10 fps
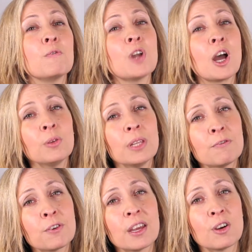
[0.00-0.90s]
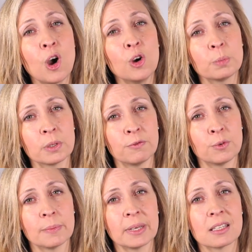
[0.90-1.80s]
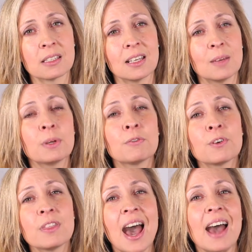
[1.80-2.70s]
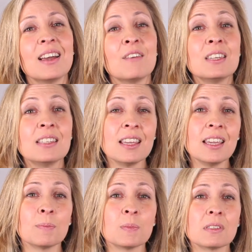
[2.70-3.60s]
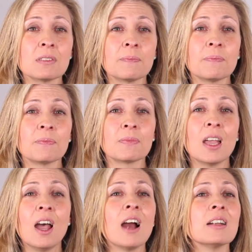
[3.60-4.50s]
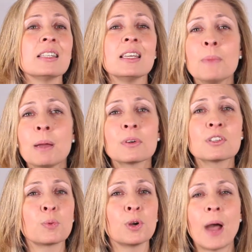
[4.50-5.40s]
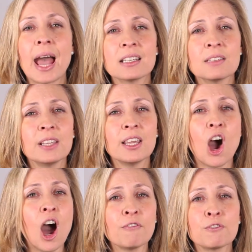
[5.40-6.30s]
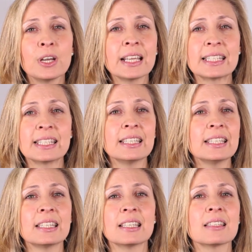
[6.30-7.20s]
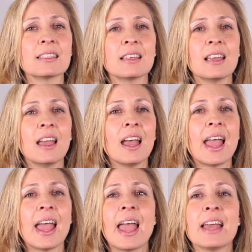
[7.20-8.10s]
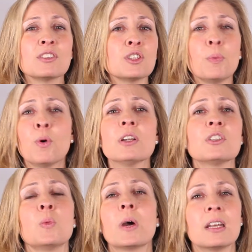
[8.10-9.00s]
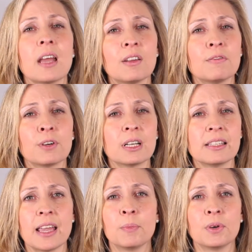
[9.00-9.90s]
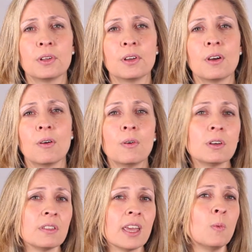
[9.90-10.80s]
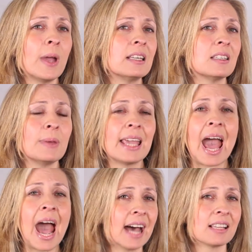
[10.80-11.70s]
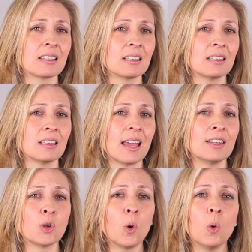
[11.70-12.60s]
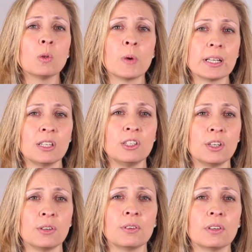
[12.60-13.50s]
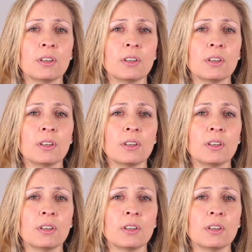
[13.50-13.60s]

not only for their own performance, but for that of the teams. Are team members proactively offering assistance and support to one another, for example? Or do they wait to be asked and told what to do?